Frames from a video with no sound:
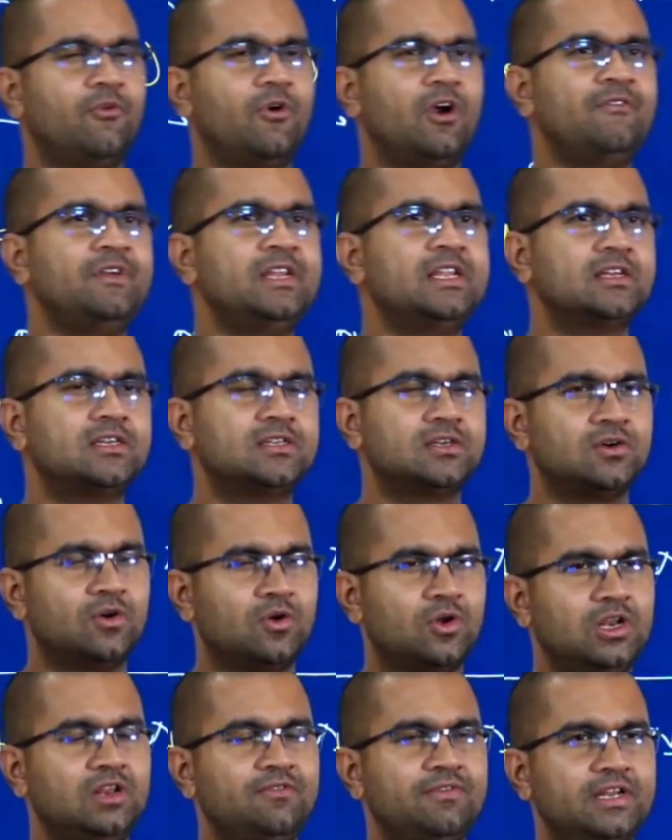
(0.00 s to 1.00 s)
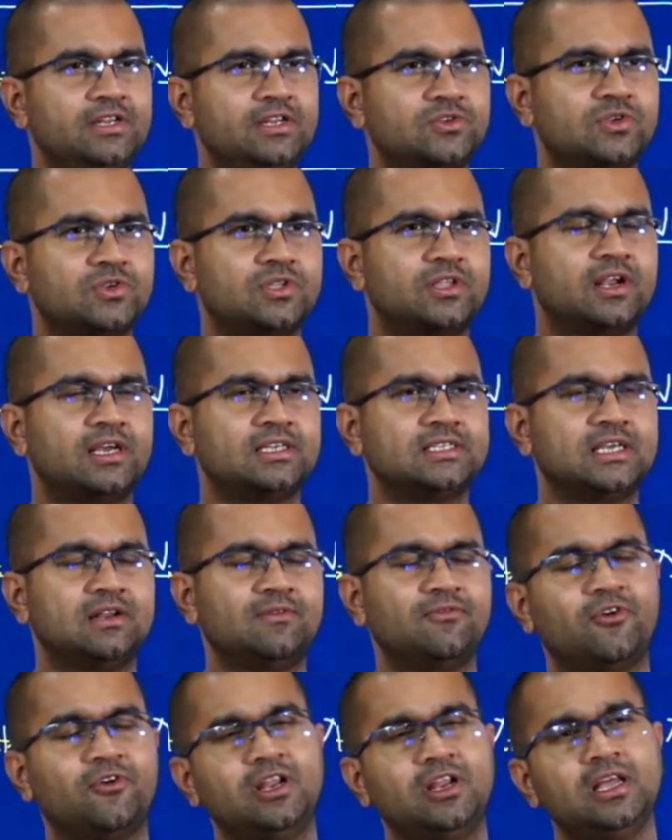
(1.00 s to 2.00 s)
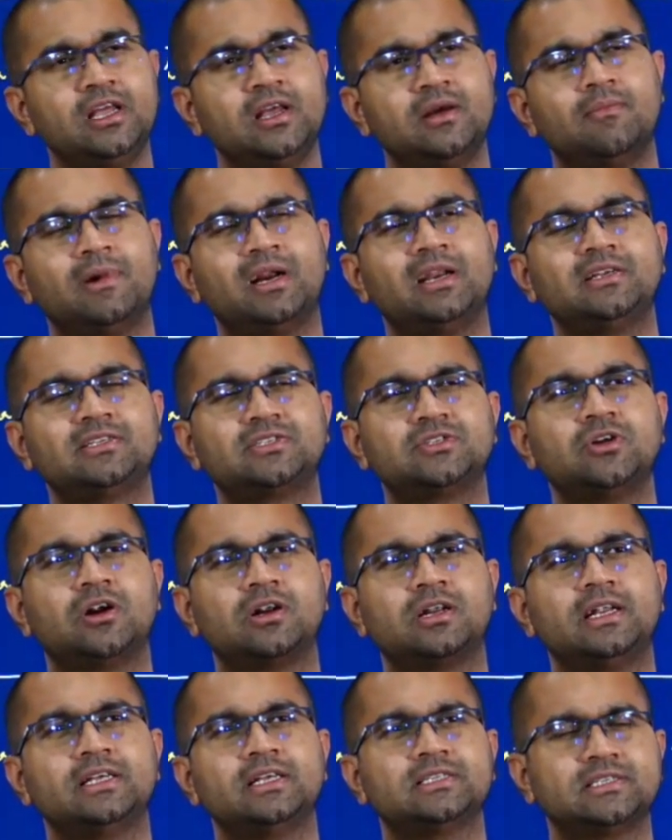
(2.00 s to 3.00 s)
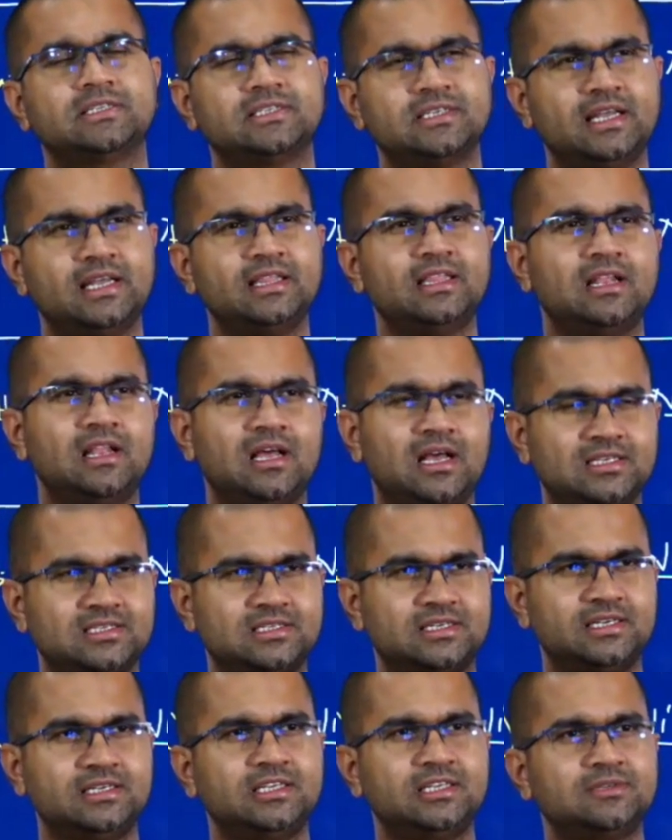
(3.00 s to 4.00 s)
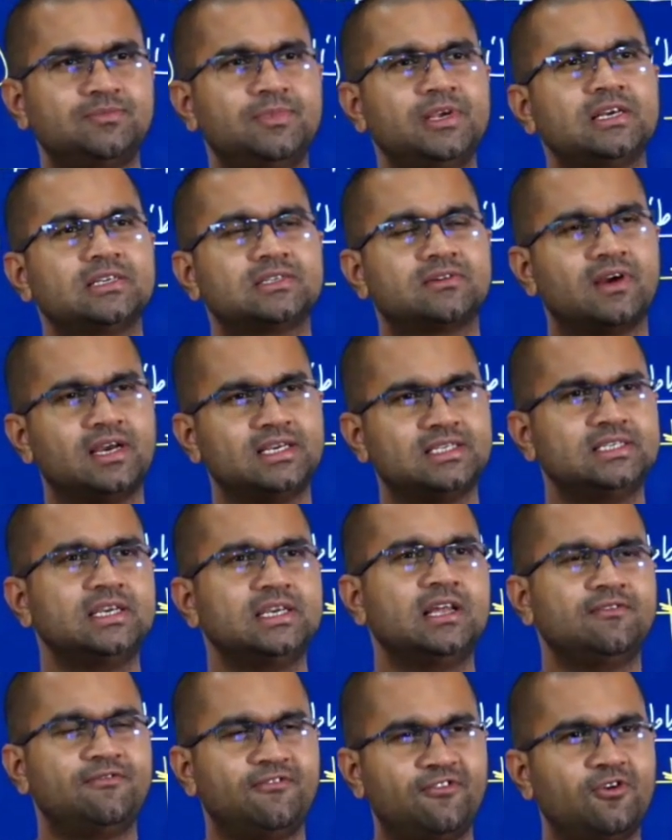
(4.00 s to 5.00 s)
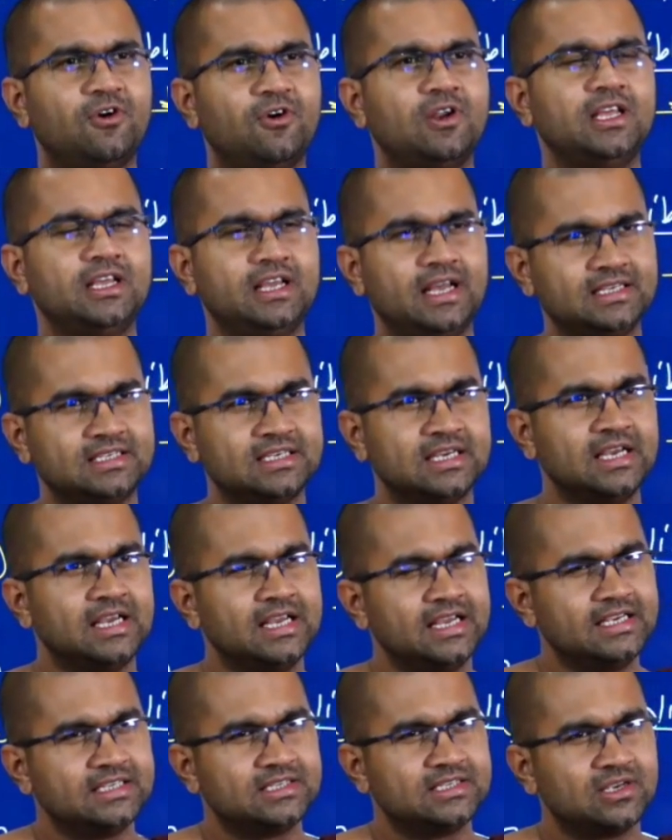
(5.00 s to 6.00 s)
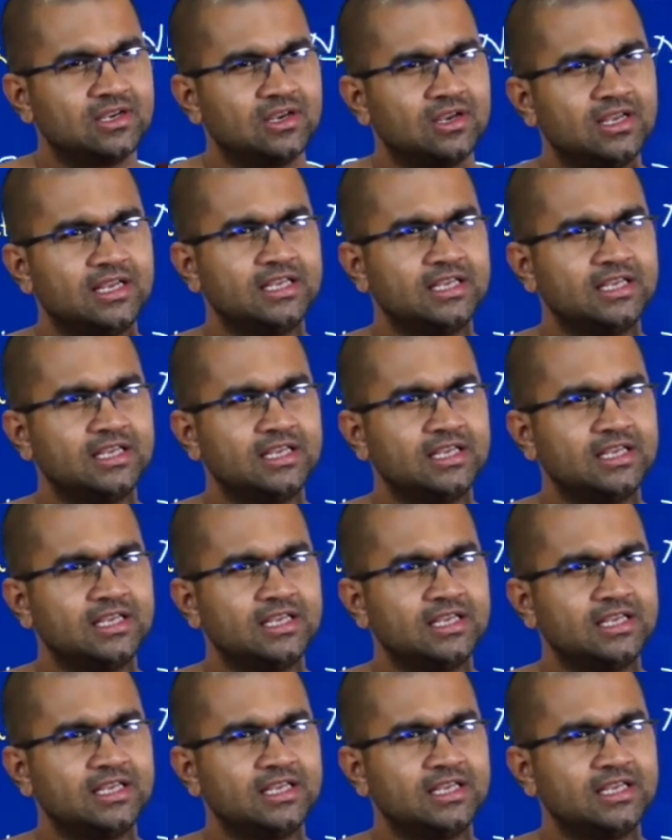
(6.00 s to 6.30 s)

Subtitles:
evident only when you see the rising and falling, but it's not necessary at the last stages, because rising and falling is